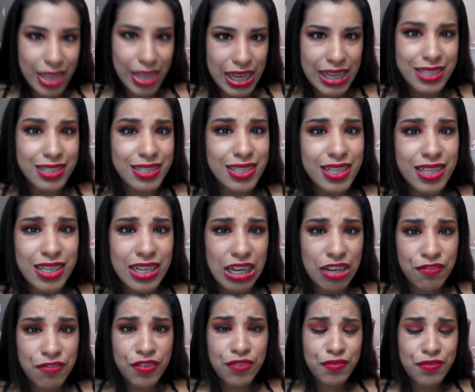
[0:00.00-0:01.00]
It's a
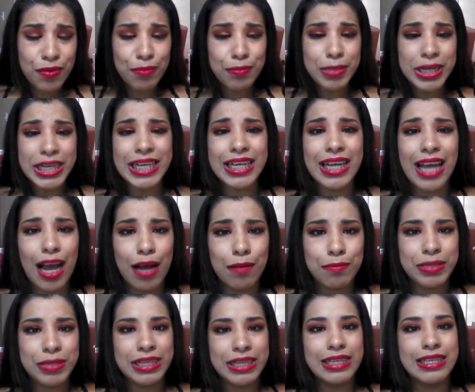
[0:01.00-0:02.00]
even for me. I
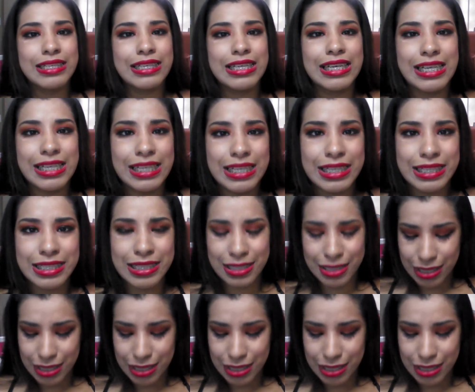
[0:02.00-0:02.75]
mean, it is